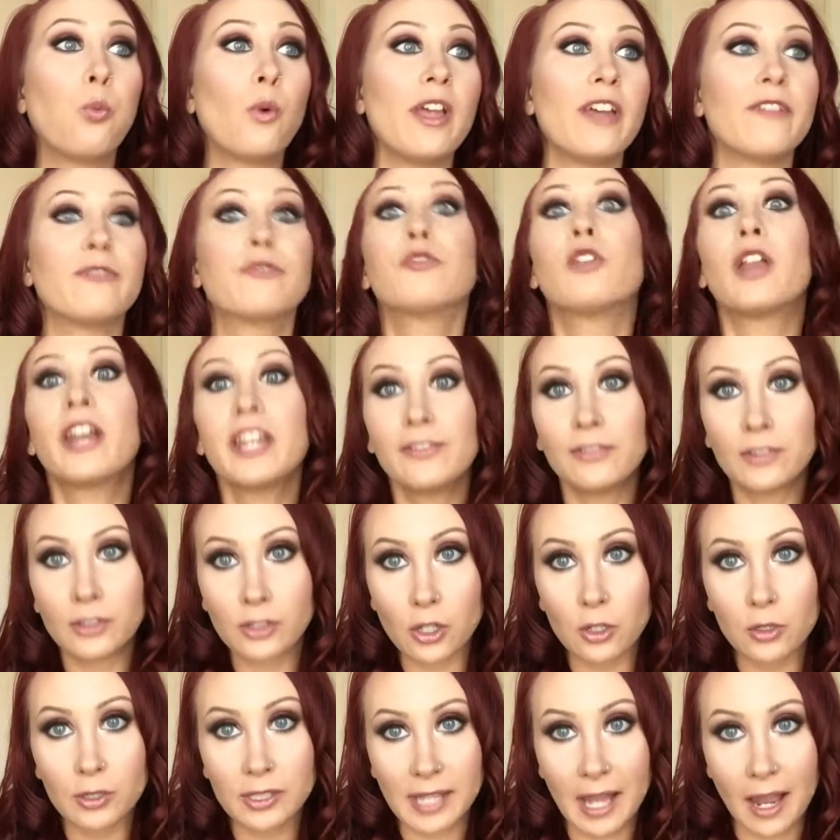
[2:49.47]
if life
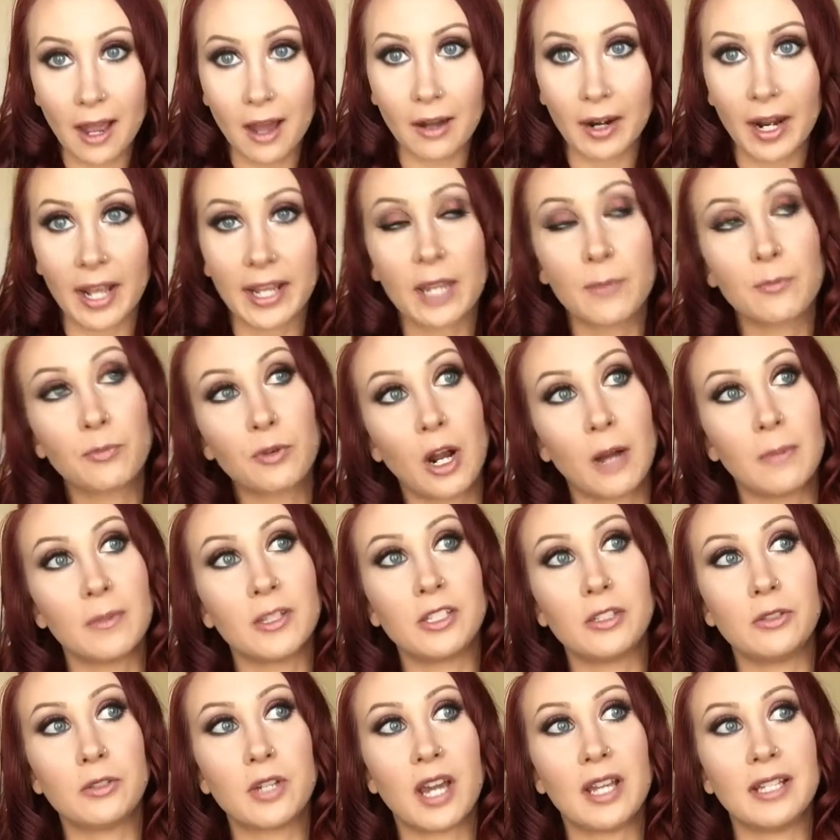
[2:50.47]
slows down, I can
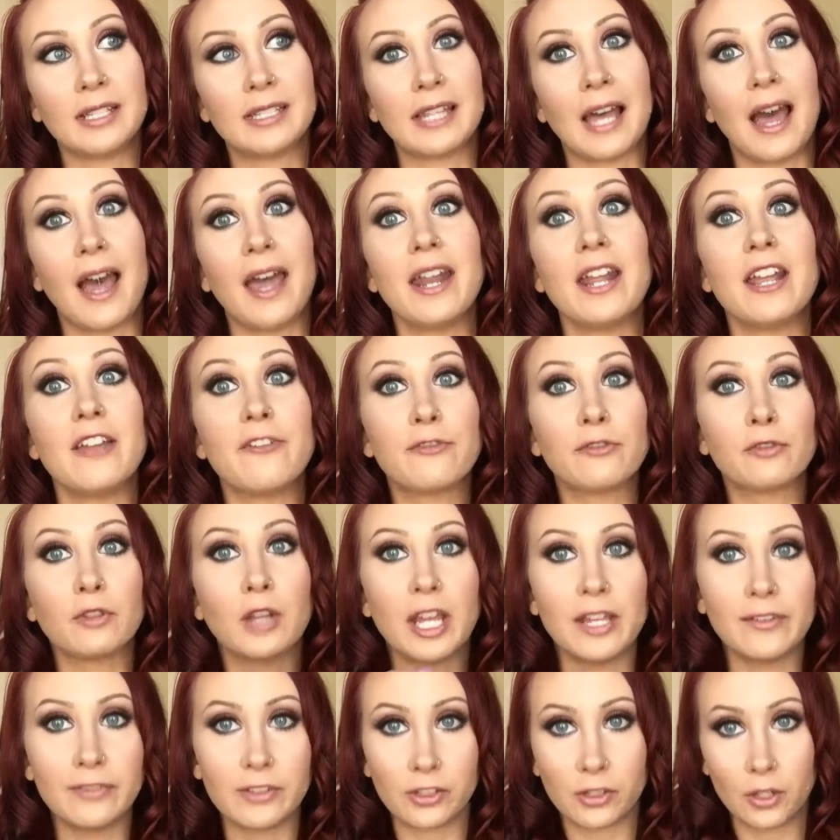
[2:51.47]
promise you guys that. If
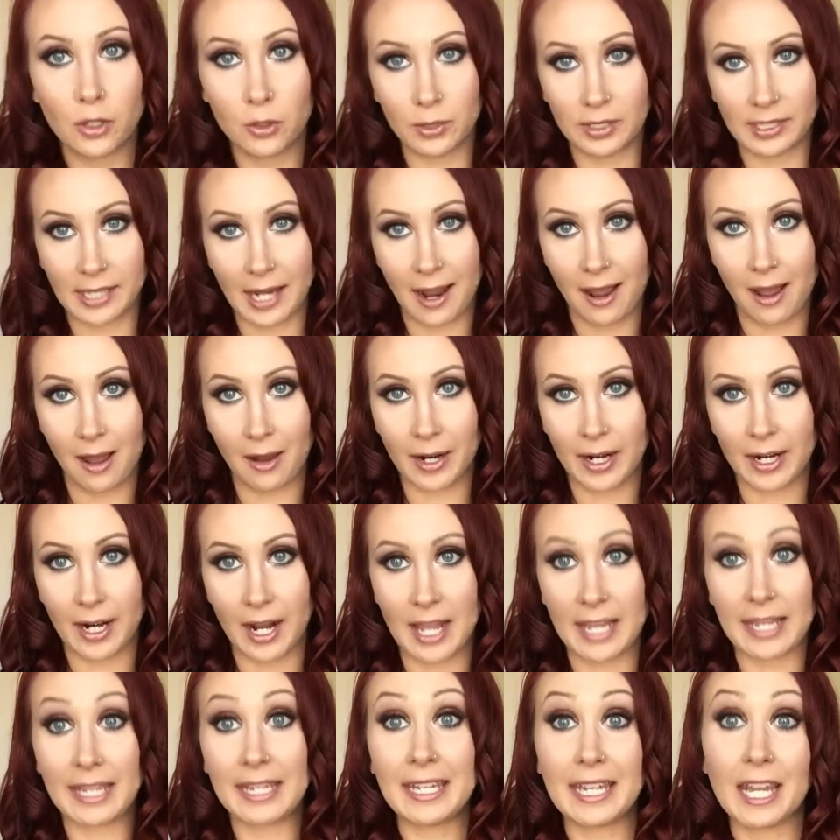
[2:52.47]
life slows down and
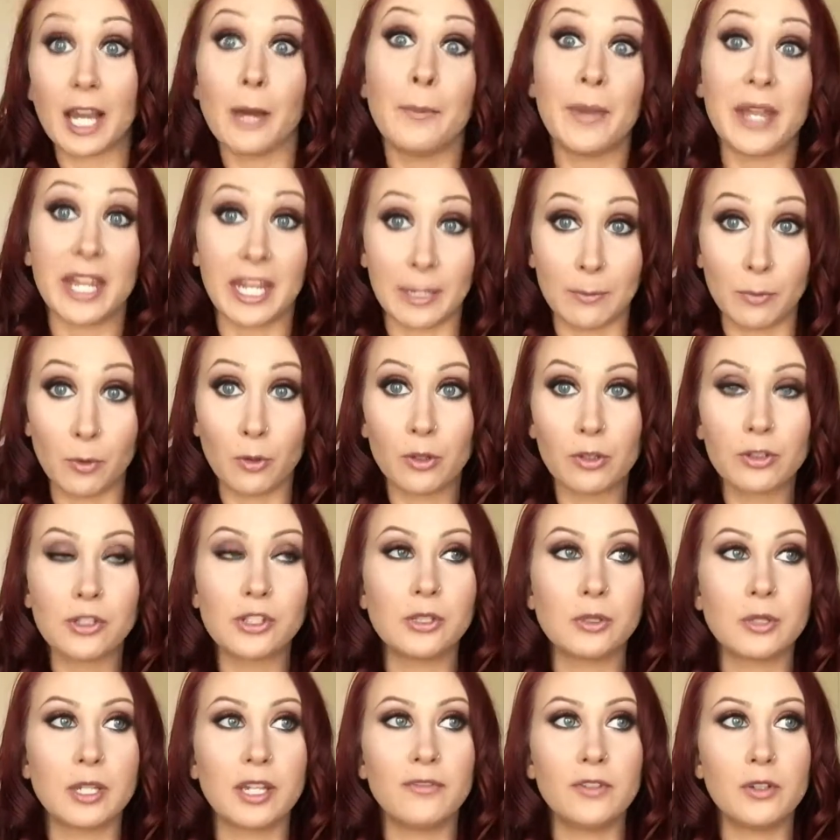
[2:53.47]
I am able
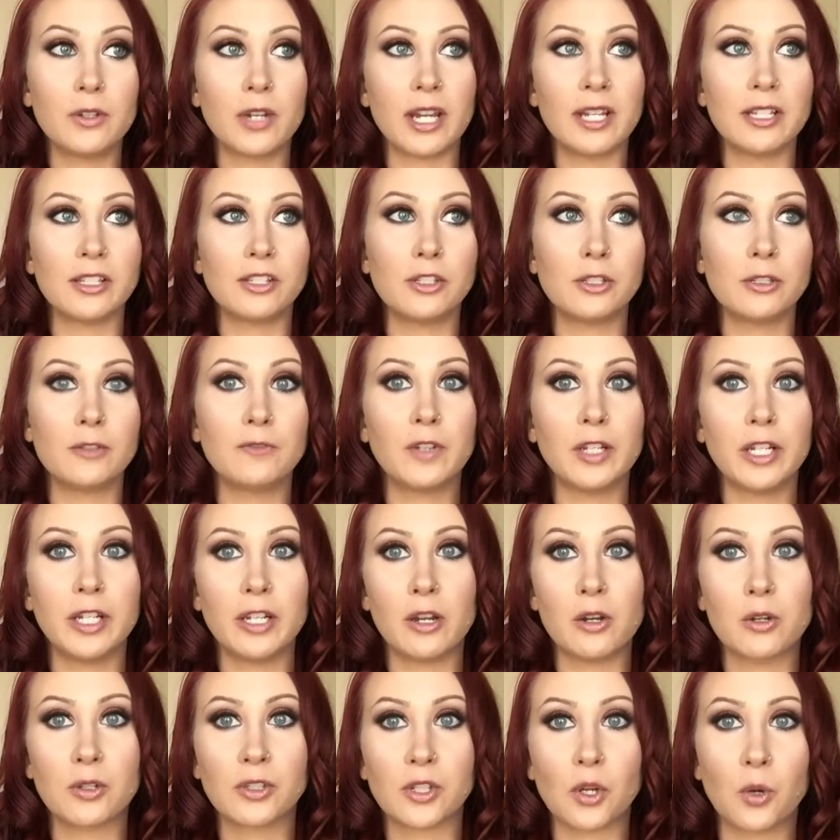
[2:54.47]
to give you guys 2
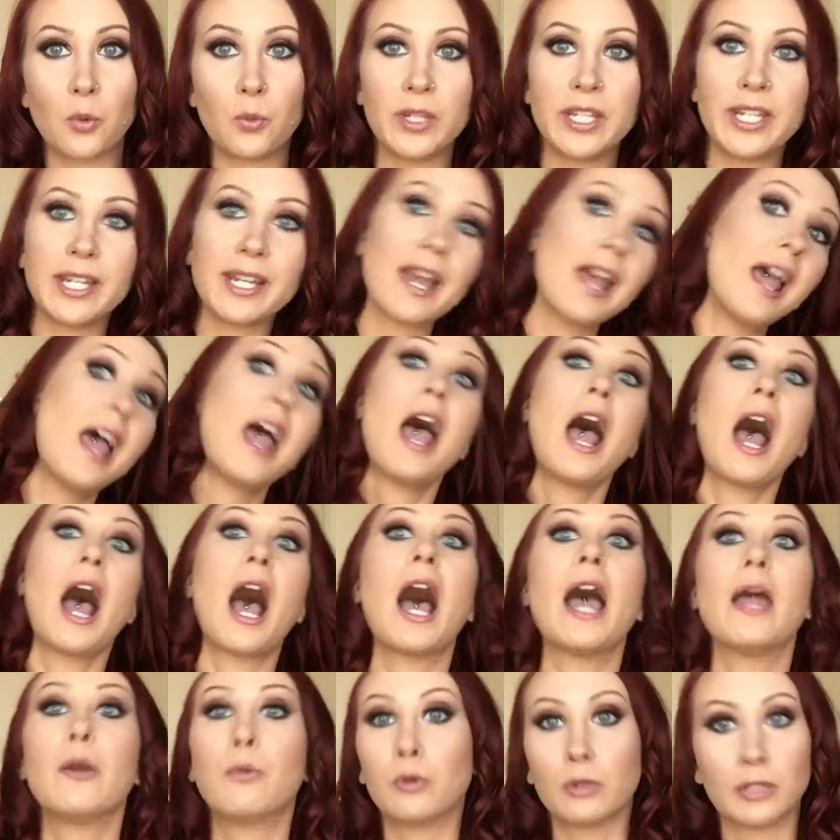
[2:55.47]
videos a week,
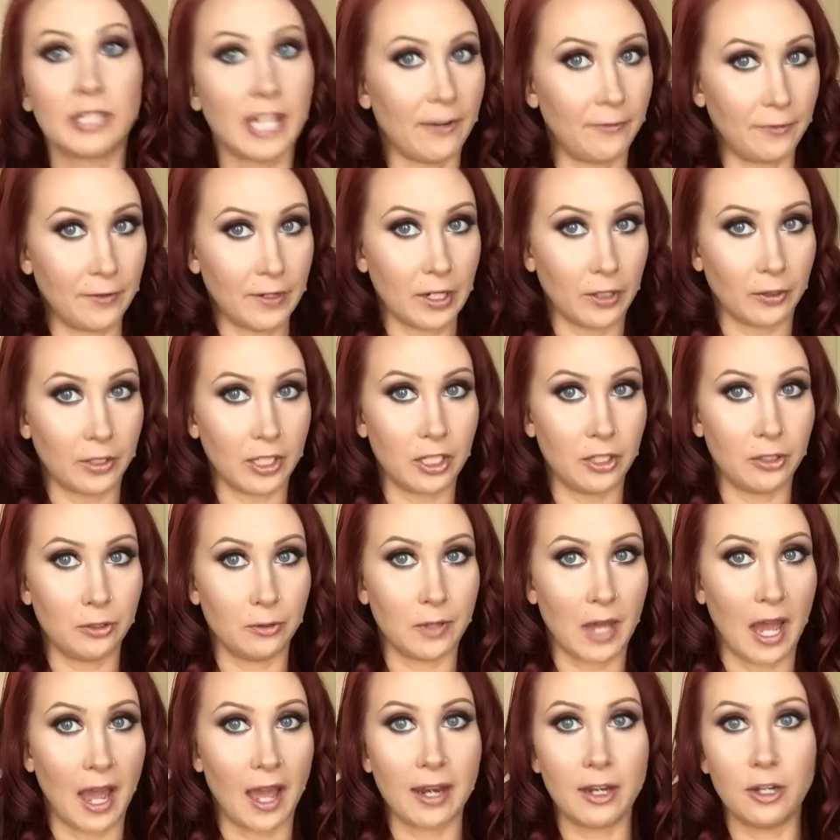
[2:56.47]
I will definitely
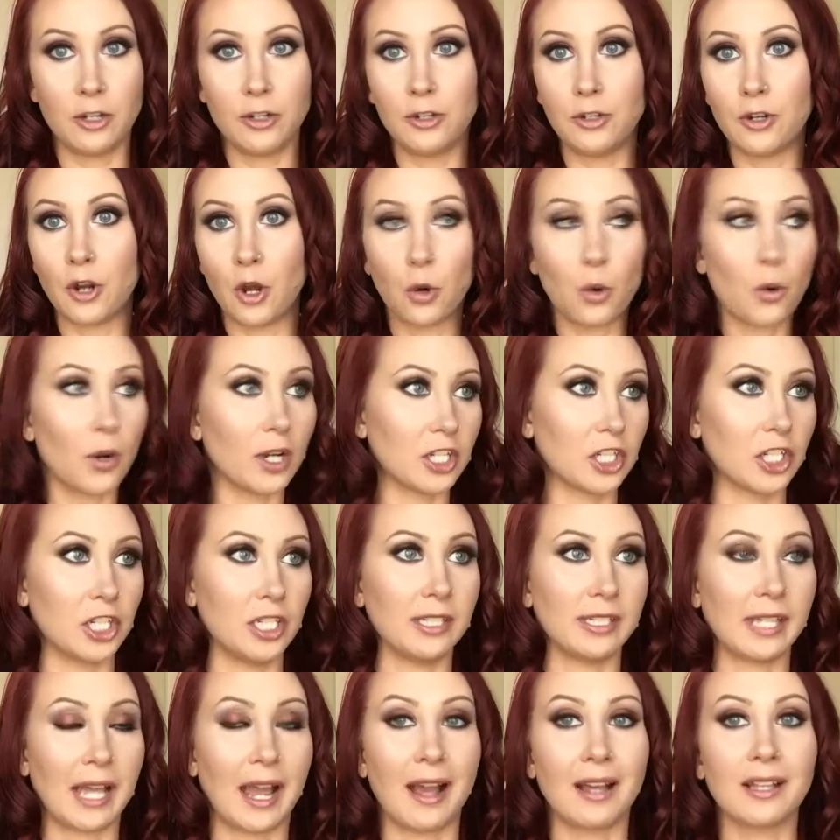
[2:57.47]
do that, no
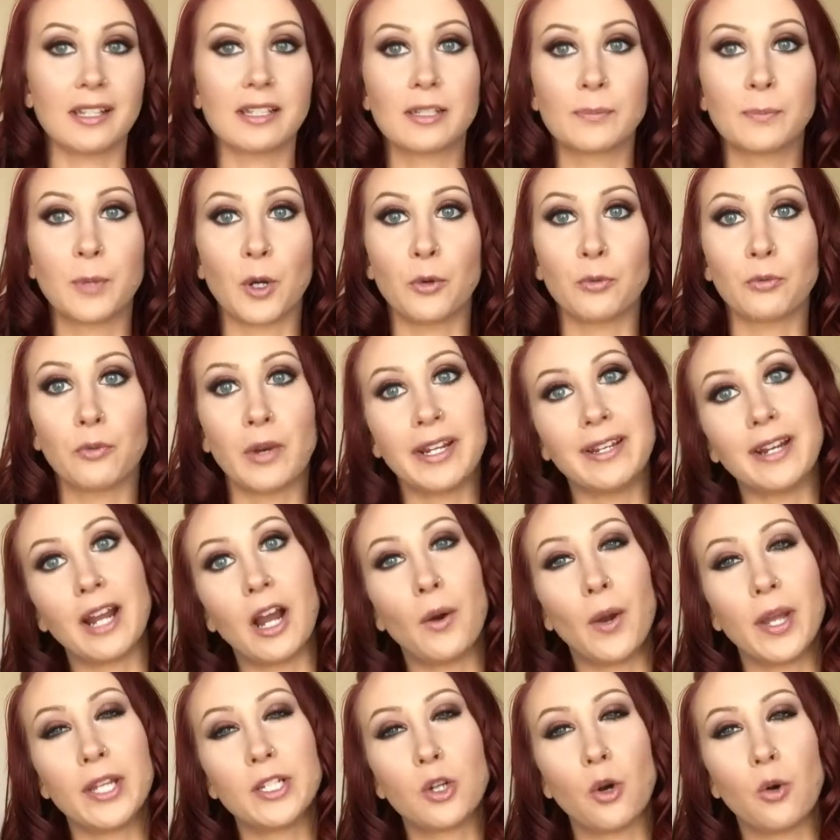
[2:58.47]
questions asked. But right
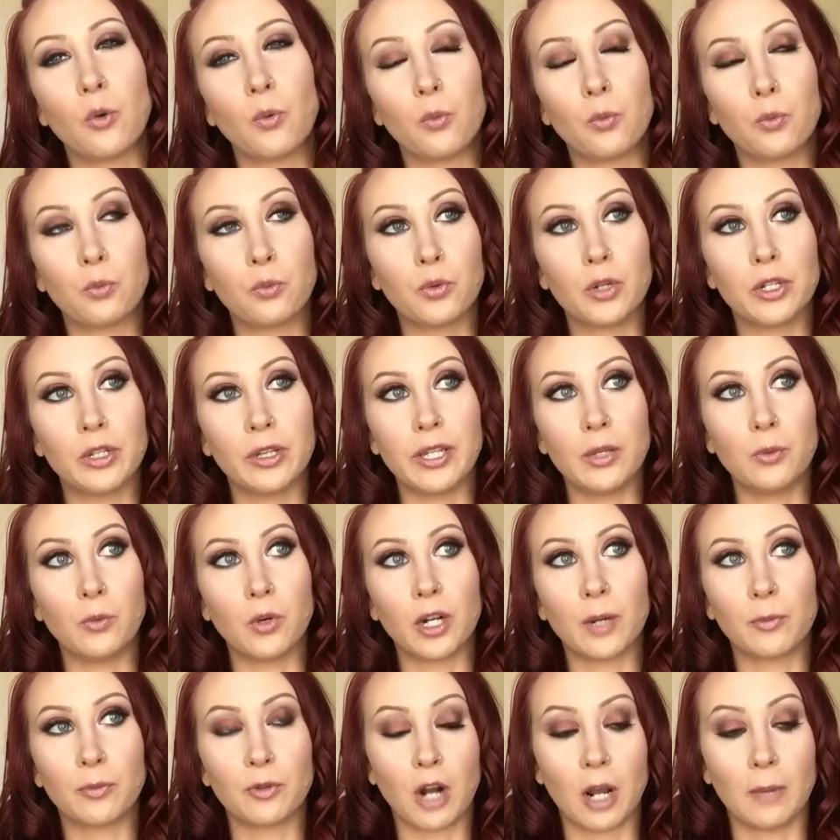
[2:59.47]
now, I don't really
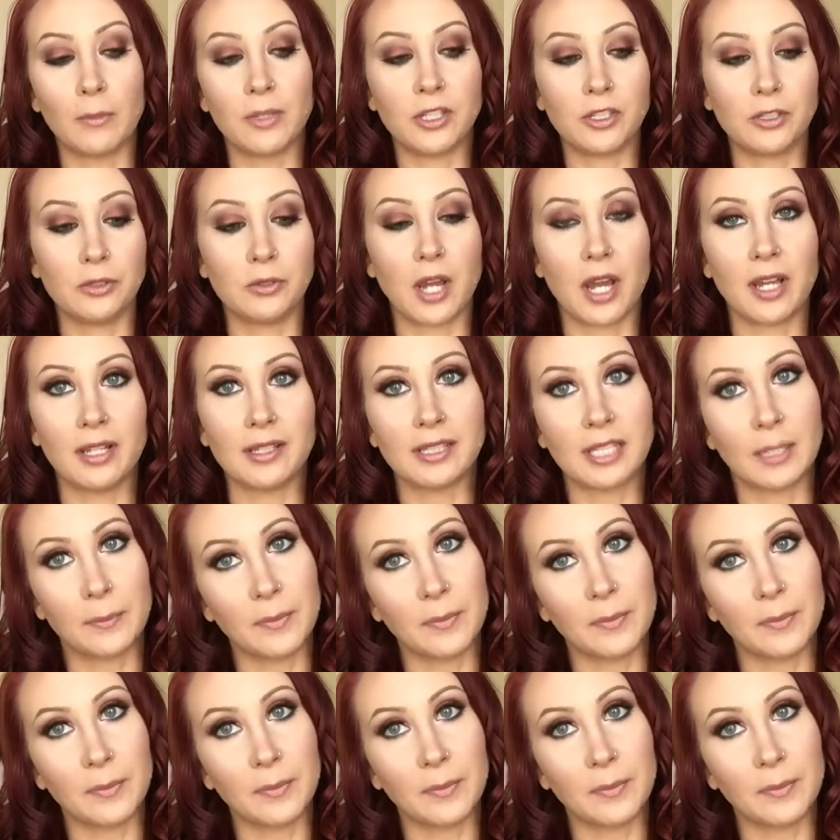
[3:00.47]
want to promise you guys